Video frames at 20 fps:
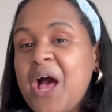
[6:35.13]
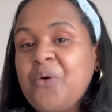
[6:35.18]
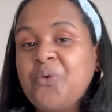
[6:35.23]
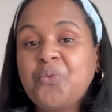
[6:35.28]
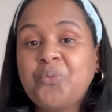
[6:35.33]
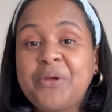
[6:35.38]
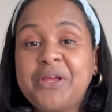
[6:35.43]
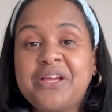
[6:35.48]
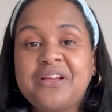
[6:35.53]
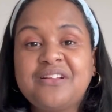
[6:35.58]
I will
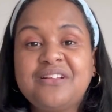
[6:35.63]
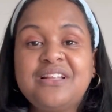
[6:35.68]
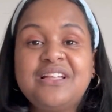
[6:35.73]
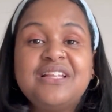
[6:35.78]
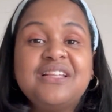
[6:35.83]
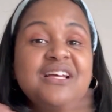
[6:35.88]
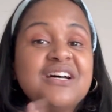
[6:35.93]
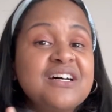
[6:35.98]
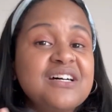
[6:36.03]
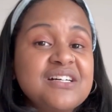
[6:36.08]
make a
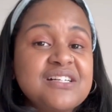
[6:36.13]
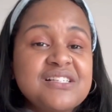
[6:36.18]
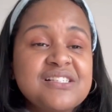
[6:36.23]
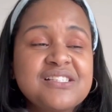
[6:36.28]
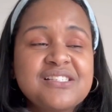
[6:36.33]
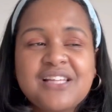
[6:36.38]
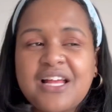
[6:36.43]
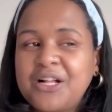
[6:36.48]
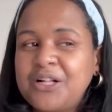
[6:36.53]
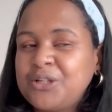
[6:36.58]

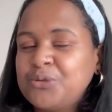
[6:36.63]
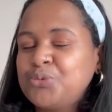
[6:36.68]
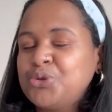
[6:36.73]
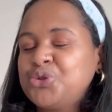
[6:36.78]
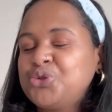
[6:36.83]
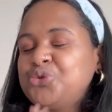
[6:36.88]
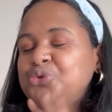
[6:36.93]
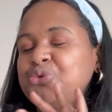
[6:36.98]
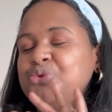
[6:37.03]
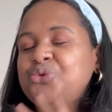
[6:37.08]
list, I
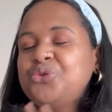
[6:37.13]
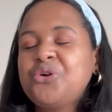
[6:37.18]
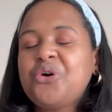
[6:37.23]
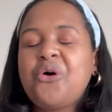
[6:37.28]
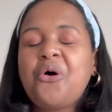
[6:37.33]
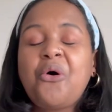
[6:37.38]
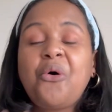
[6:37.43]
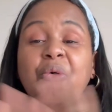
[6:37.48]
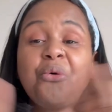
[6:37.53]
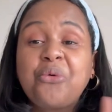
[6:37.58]
will do the
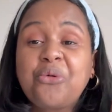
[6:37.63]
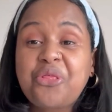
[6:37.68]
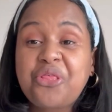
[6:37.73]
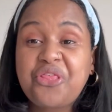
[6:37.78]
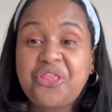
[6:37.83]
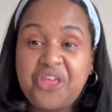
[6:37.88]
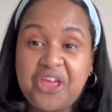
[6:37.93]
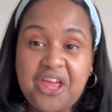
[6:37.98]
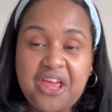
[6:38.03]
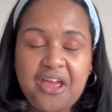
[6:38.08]
whole
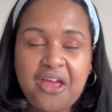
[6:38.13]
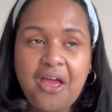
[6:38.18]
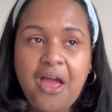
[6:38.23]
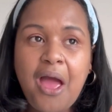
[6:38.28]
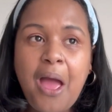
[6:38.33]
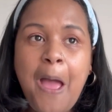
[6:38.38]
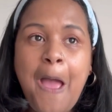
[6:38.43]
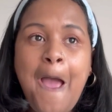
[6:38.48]
thing.